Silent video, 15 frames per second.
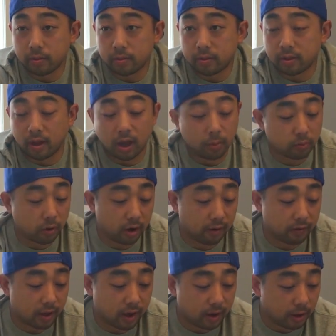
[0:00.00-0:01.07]
the upgrade of the
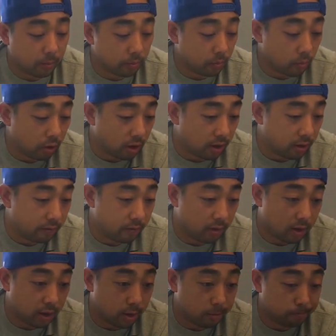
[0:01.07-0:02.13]
item would have
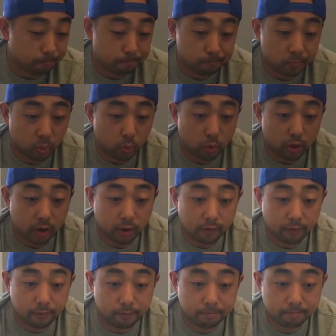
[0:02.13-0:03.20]
um, would have
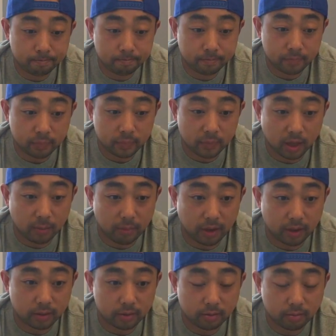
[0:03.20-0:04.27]
yeah
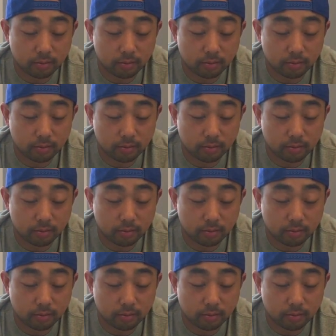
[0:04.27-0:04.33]
been